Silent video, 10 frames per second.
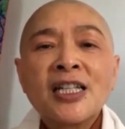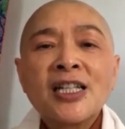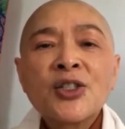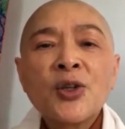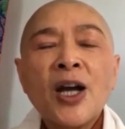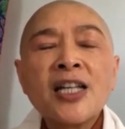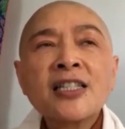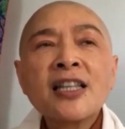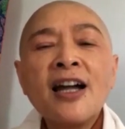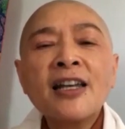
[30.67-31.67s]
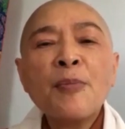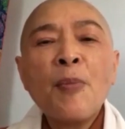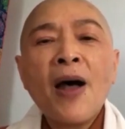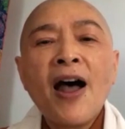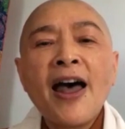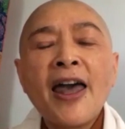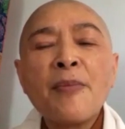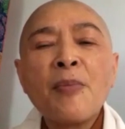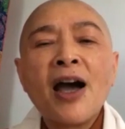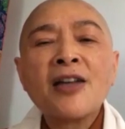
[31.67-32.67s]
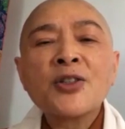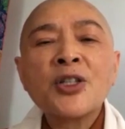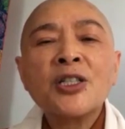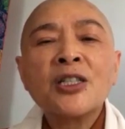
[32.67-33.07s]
So I studied my master's